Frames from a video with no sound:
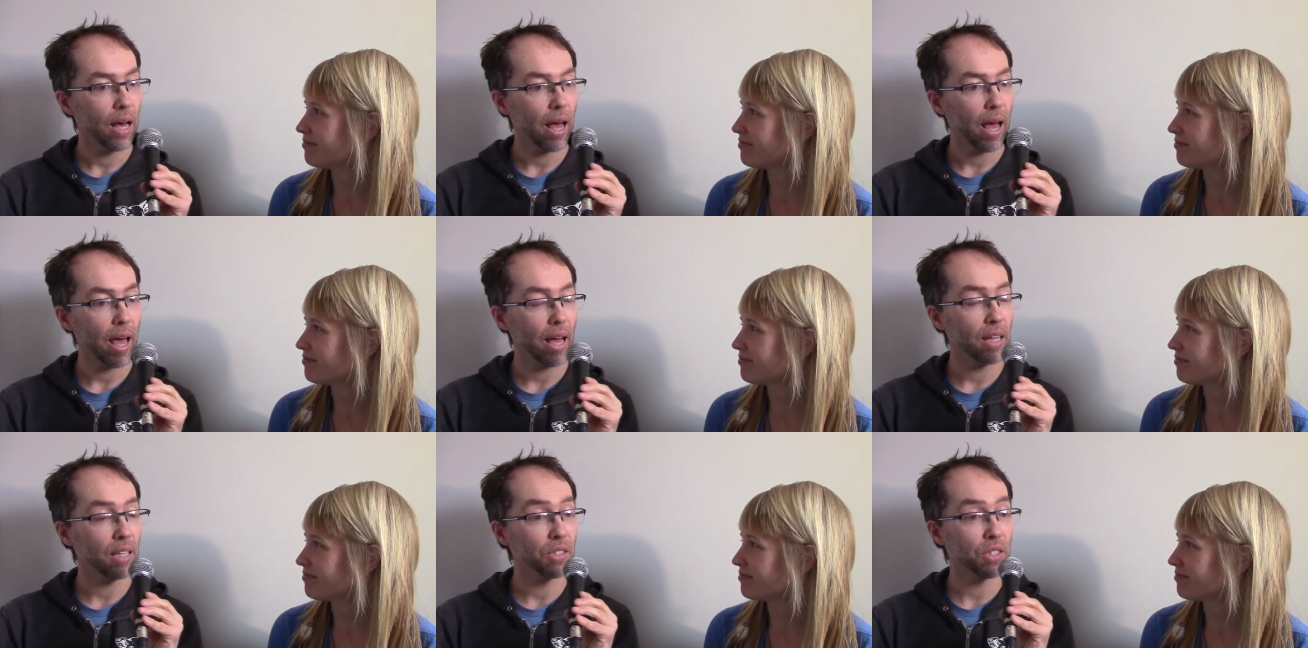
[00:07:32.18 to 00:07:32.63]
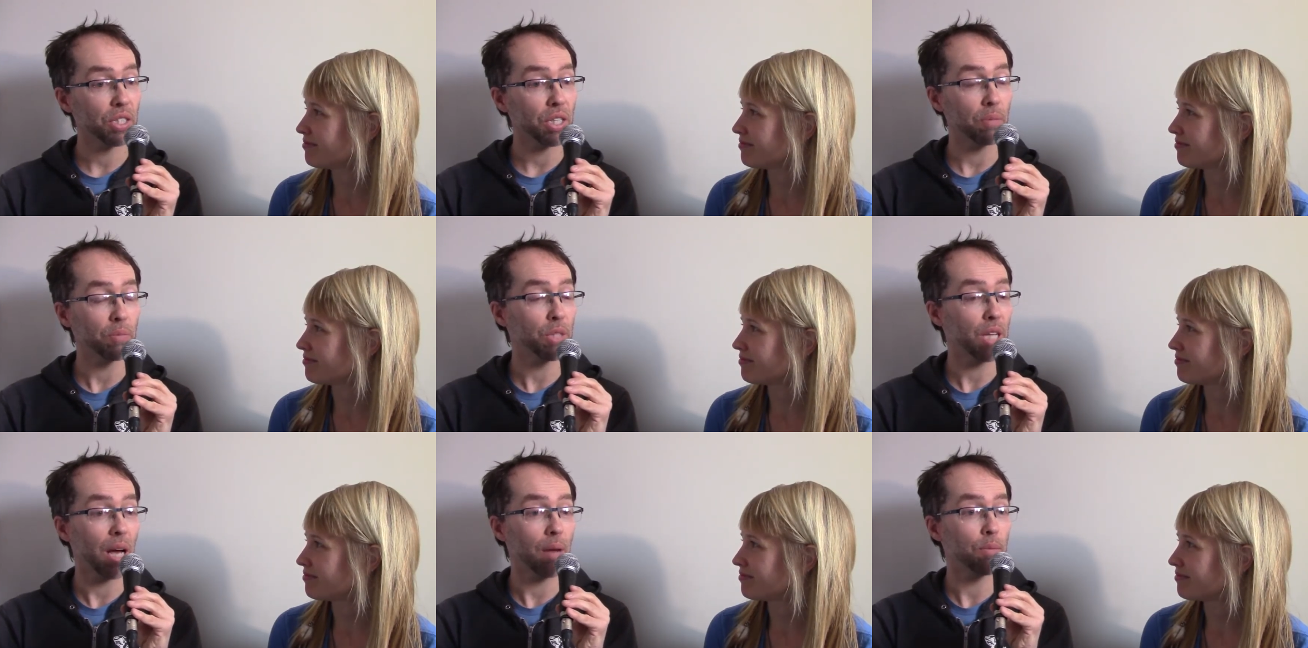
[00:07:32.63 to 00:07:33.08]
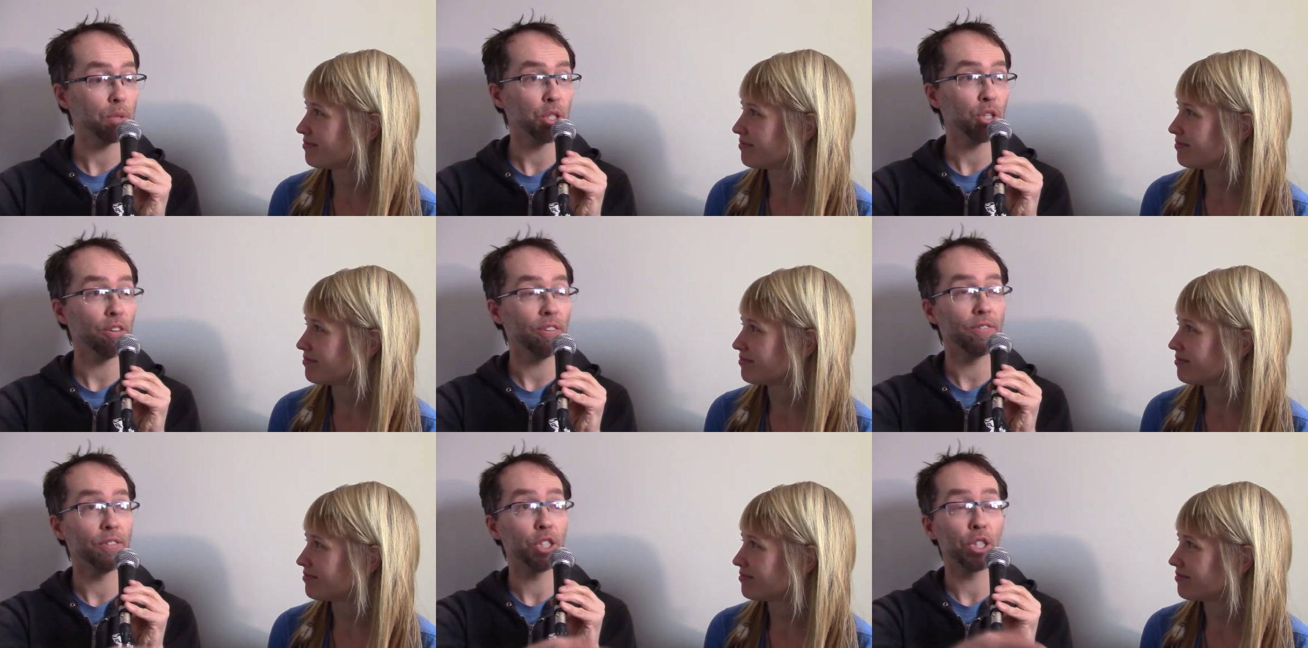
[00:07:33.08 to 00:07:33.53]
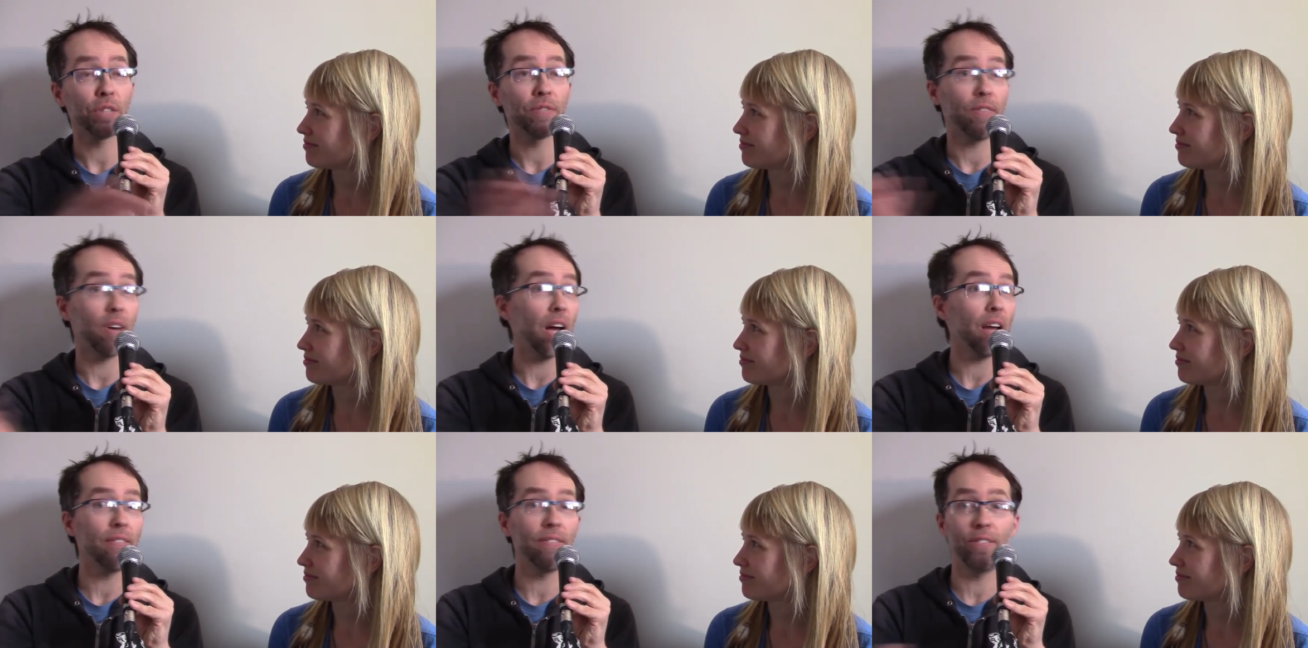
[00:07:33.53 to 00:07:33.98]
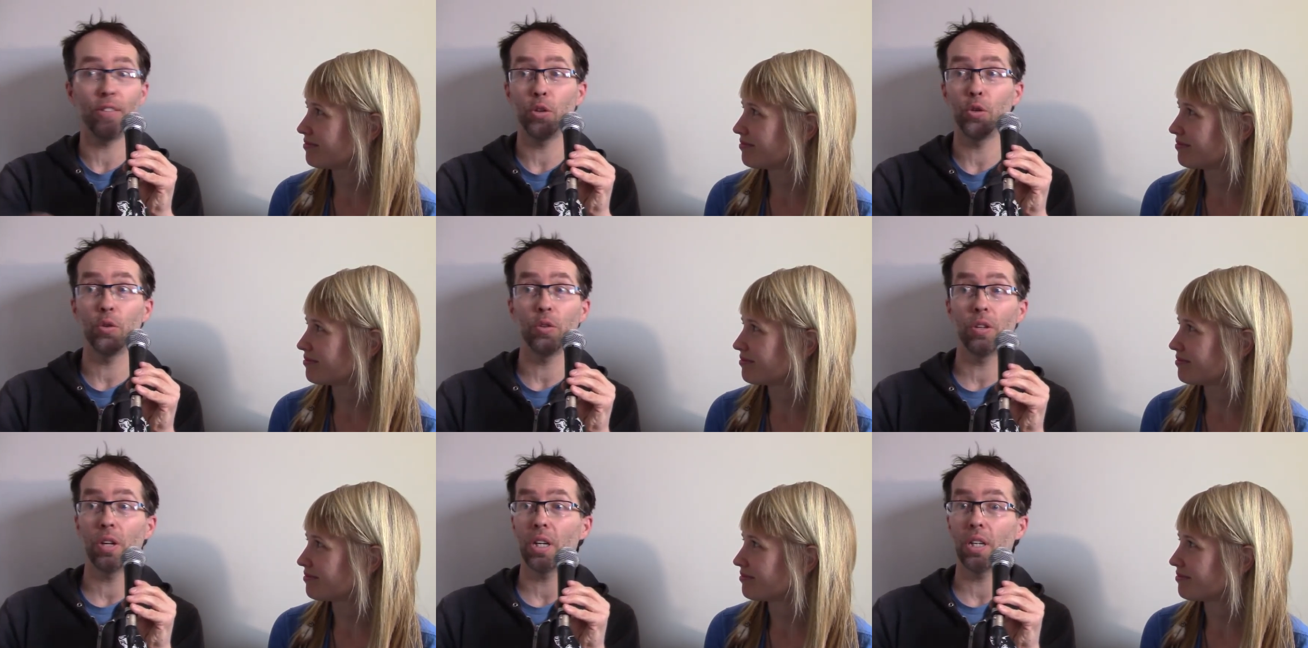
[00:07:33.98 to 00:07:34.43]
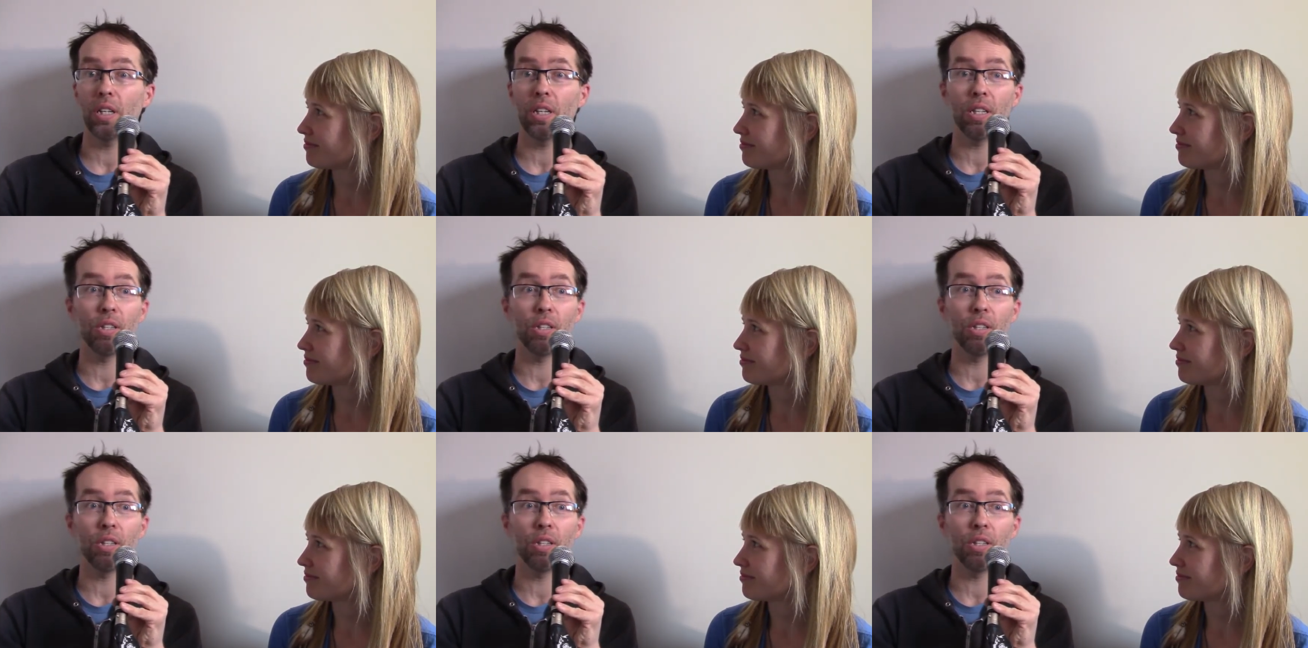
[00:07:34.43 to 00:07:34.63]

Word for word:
Speaker 1: And sometimes you just find food